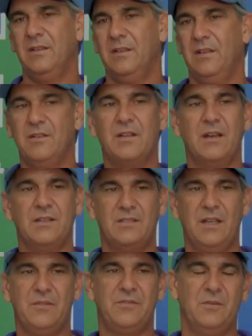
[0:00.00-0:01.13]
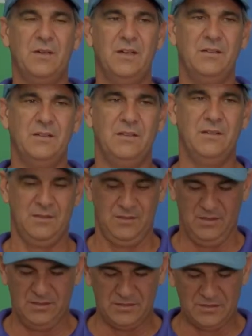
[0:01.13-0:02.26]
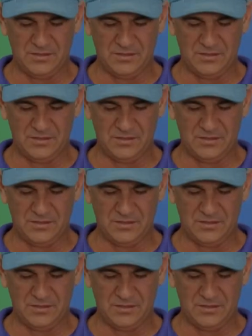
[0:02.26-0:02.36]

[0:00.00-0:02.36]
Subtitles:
and you're kind of set for a while. And this